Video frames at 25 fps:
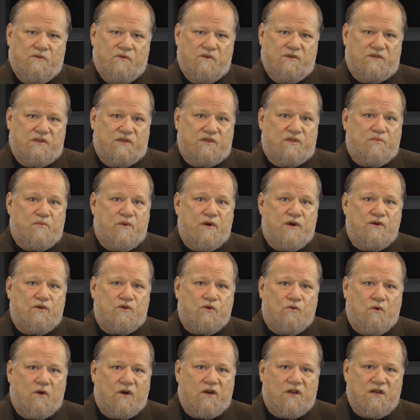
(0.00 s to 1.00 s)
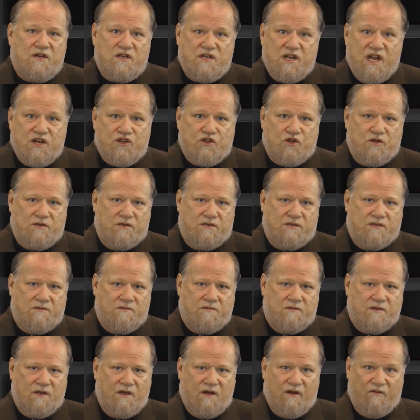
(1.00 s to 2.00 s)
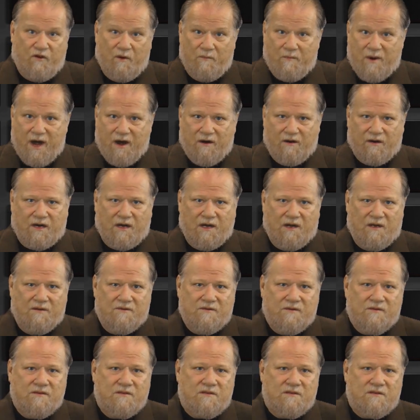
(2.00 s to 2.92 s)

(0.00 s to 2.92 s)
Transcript: with the spiritual condition of America,